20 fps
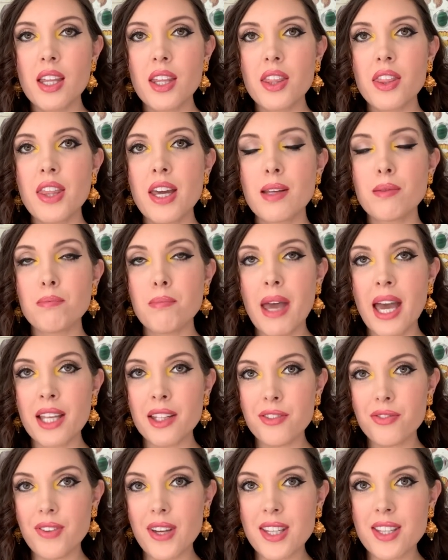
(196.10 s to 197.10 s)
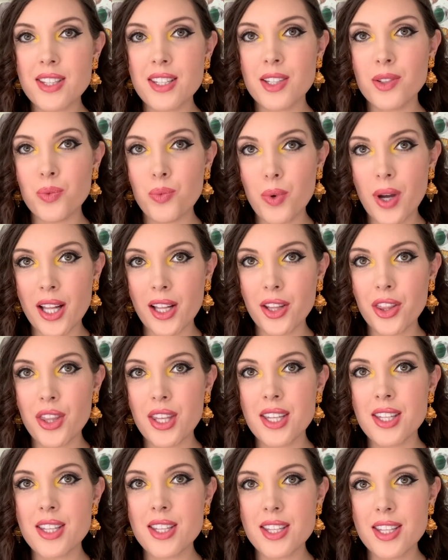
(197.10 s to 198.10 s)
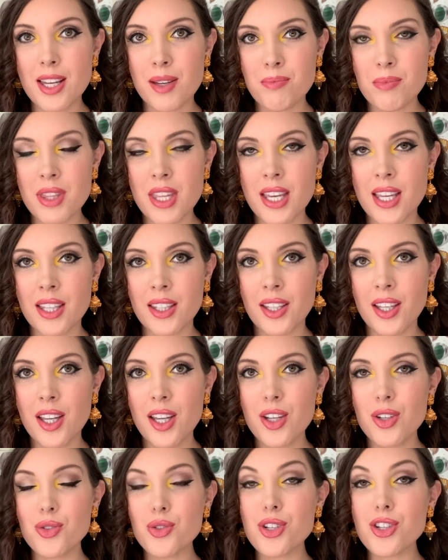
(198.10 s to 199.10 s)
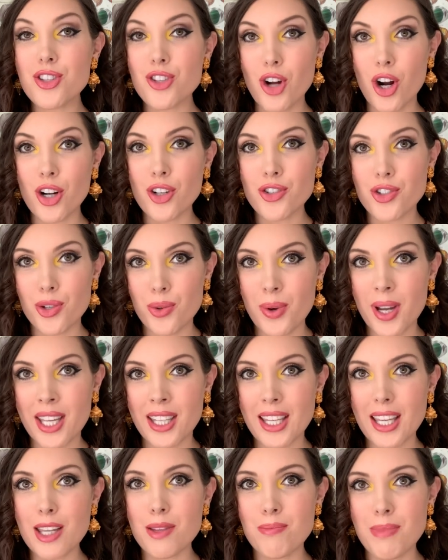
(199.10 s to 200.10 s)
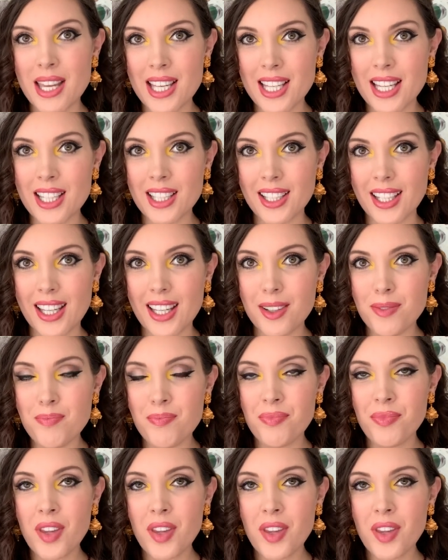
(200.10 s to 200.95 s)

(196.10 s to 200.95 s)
then manifesting wealth is something to start doing immediately.